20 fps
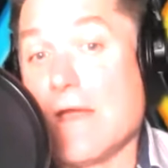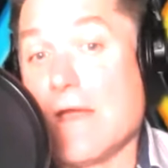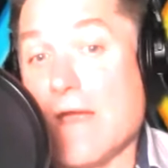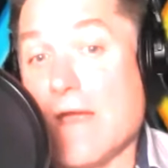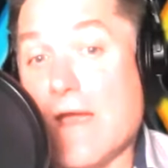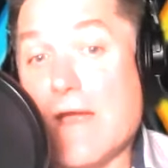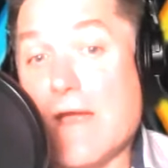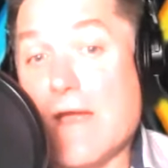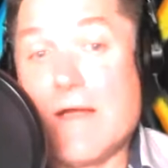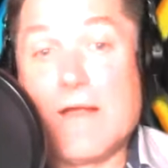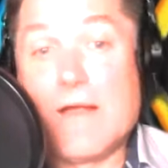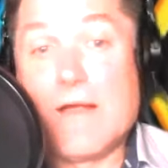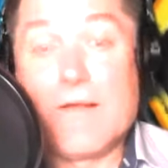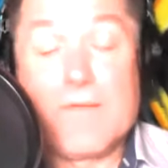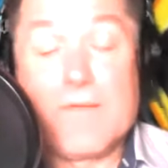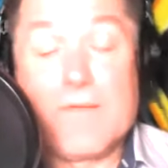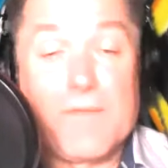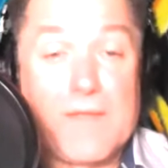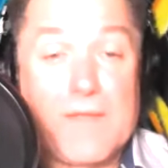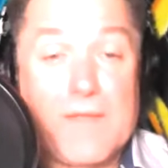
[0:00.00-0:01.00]

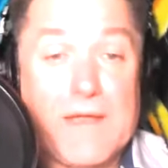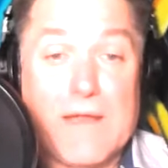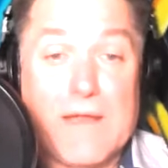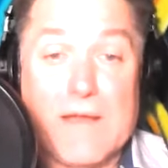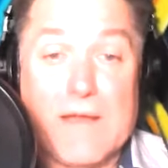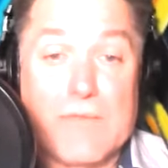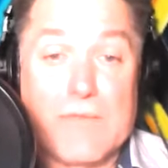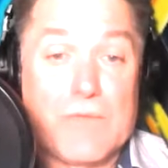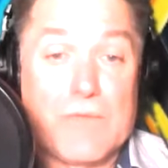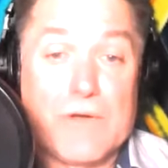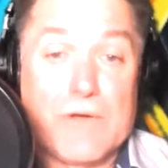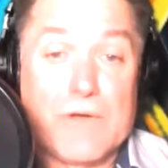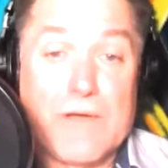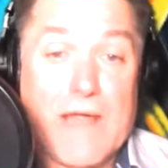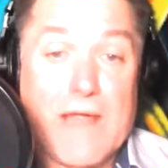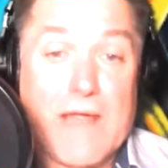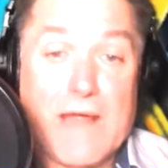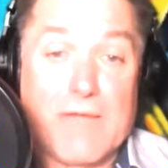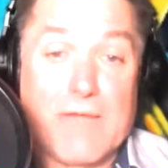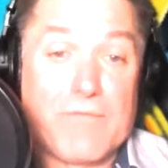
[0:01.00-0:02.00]
and they would
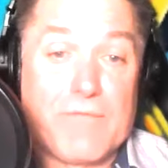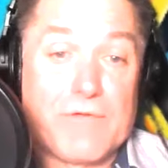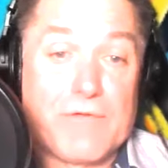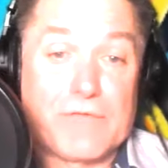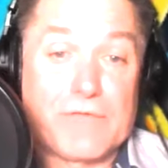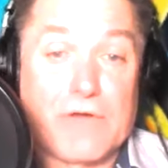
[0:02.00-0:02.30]
have this